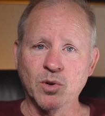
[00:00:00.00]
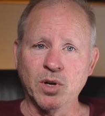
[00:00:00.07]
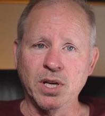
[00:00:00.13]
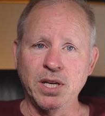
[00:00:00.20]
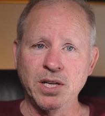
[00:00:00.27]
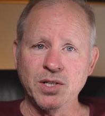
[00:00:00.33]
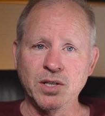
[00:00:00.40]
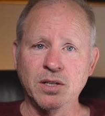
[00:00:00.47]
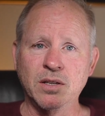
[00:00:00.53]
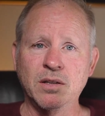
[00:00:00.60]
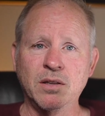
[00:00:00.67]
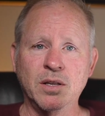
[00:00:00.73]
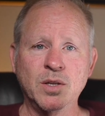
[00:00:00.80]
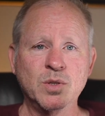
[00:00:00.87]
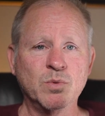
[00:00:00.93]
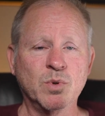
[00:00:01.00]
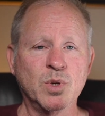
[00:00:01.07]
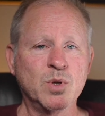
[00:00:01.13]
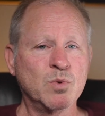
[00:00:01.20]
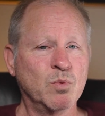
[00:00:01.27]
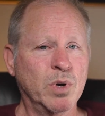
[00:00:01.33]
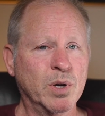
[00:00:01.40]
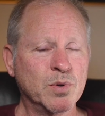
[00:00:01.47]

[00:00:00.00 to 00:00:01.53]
condition, this was well